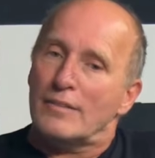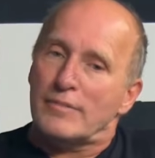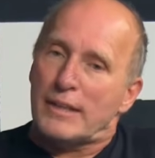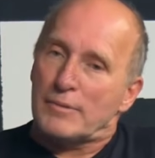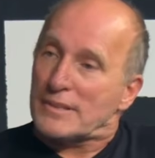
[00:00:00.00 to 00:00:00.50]

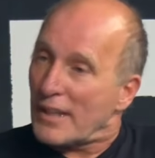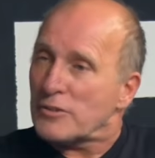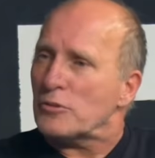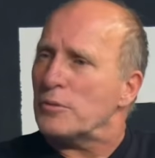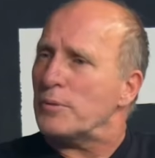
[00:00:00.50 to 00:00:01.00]
He was
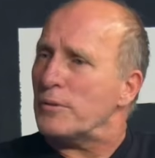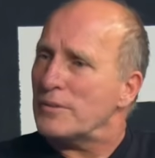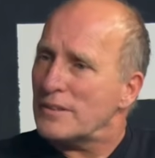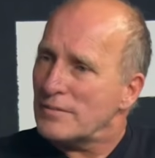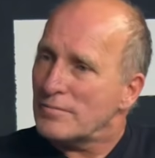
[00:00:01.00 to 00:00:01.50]
sexually
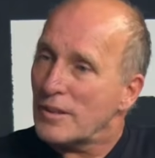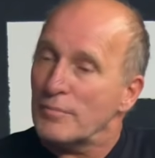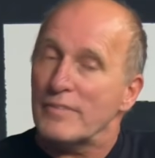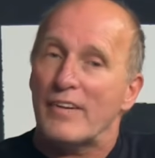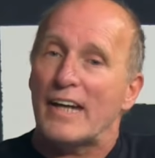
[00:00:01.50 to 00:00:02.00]
abused.
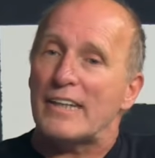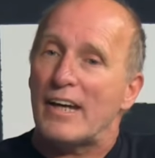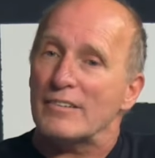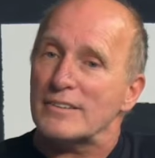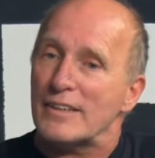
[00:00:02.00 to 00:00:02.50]
Come to find
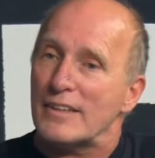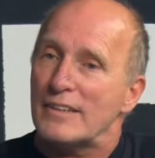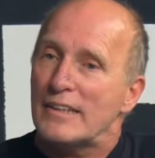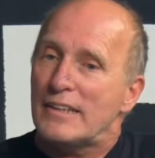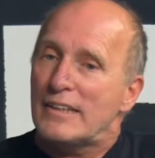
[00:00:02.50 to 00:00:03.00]
out,
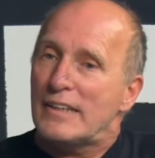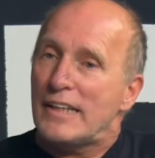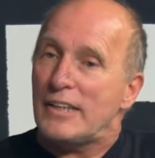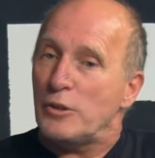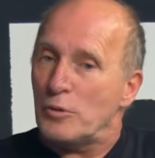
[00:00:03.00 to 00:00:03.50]

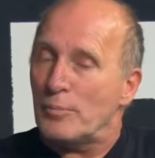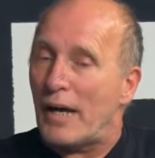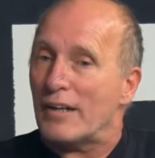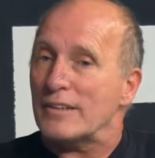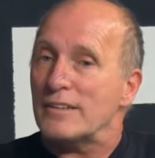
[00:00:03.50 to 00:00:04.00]
he knew
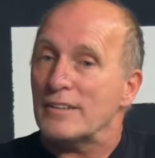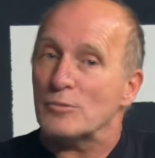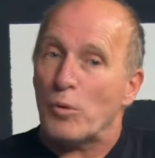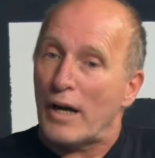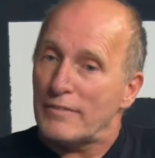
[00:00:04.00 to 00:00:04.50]
about it.
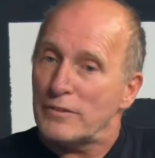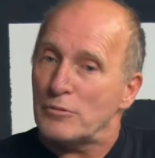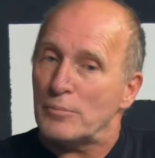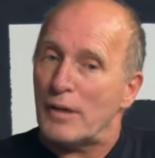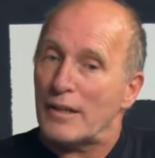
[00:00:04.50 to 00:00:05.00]
His wife
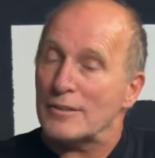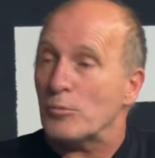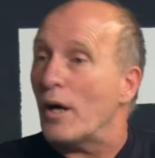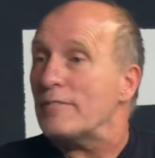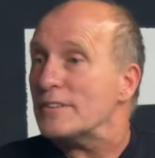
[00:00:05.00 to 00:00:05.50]
knew about it. His
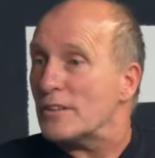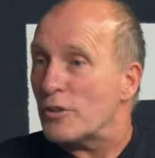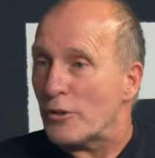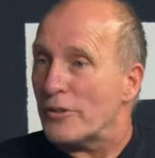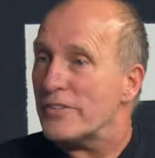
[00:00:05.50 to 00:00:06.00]
wife was a
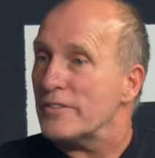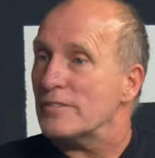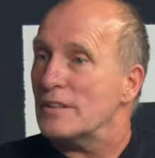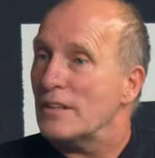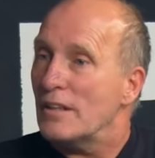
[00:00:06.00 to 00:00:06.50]
nurse.
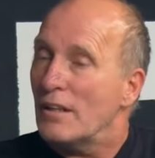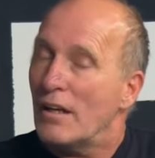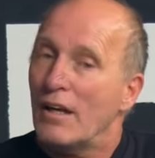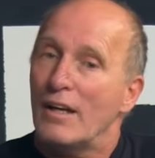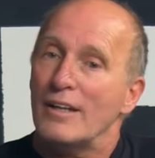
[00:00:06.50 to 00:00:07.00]

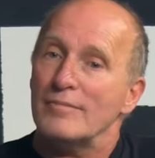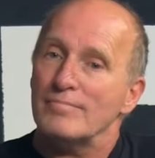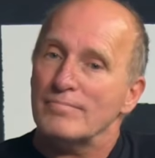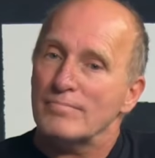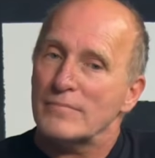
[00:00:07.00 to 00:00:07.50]

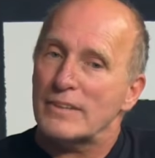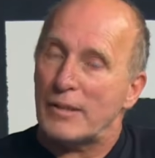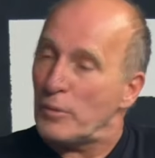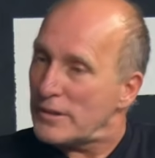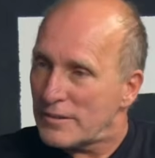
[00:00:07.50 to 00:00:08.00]
They
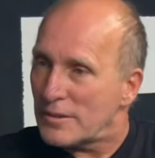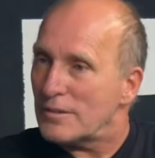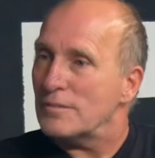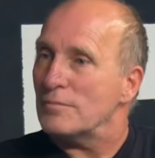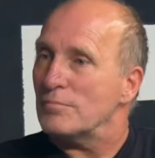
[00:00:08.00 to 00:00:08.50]
went to
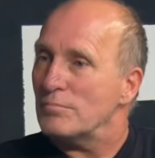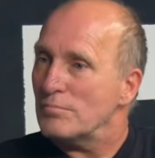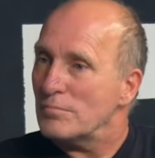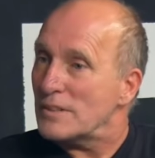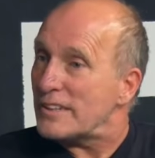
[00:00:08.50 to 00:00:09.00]
the
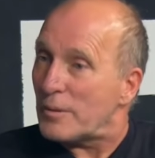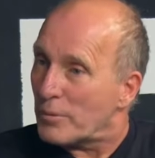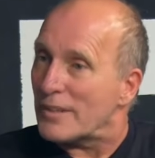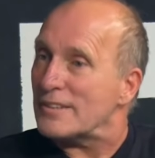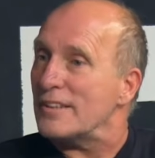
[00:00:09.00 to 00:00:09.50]
stake
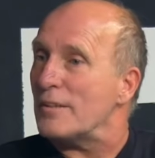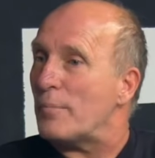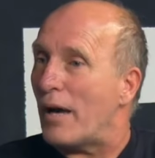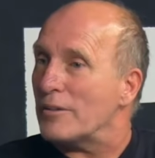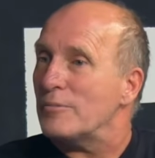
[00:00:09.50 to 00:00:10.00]
president
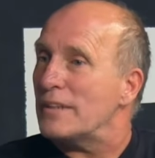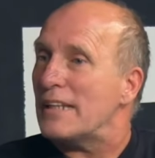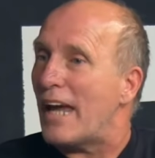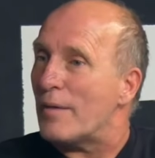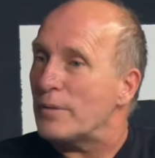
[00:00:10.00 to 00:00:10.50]
about it when
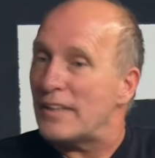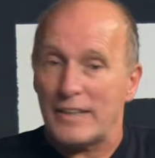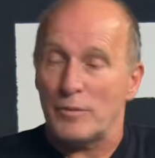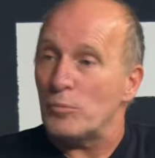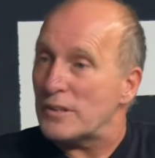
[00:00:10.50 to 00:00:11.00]
it happened. They
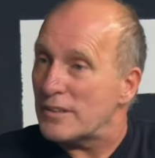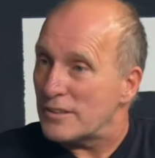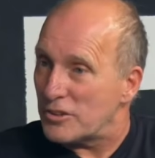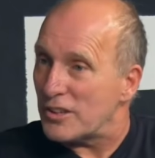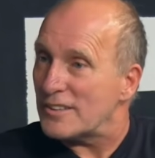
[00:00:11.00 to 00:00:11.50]
even went to
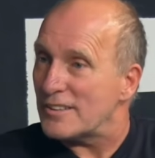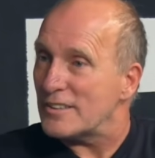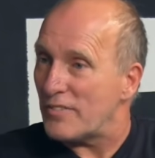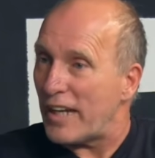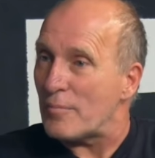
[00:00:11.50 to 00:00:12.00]
the
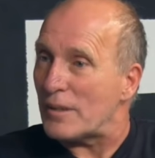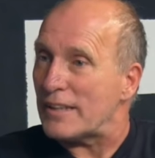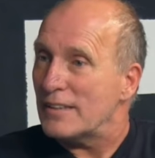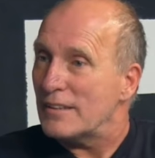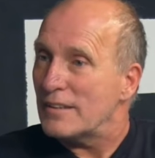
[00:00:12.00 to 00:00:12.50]
Jensen's family.